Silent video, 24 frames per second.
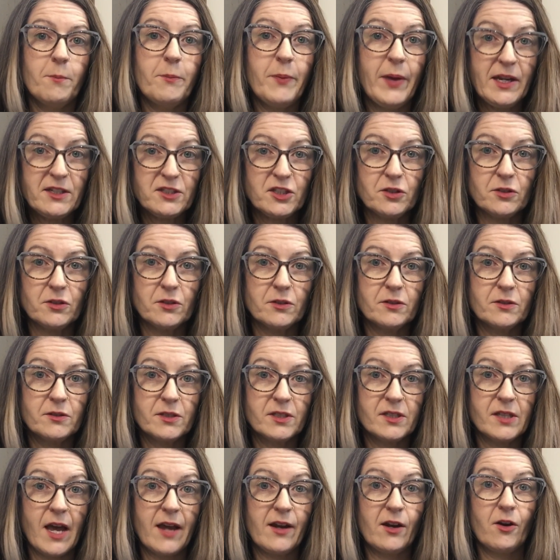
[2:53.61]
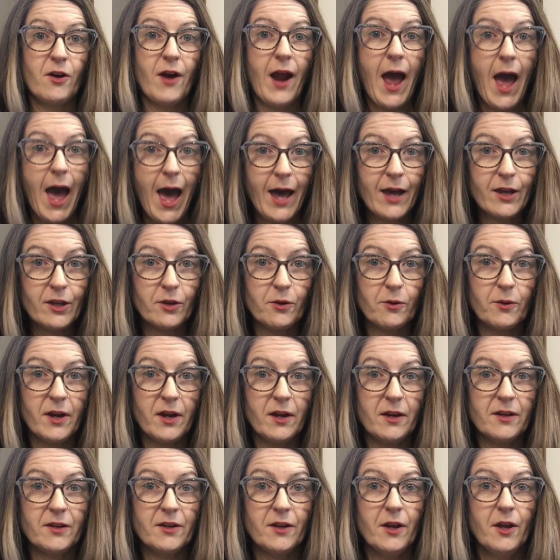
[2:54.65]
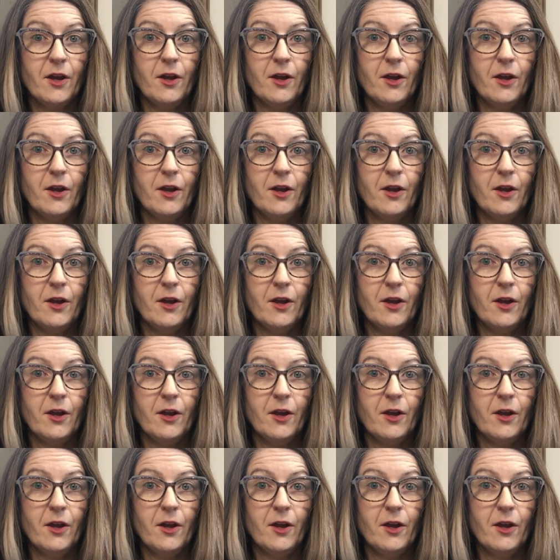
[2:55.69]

pictures that are accurate,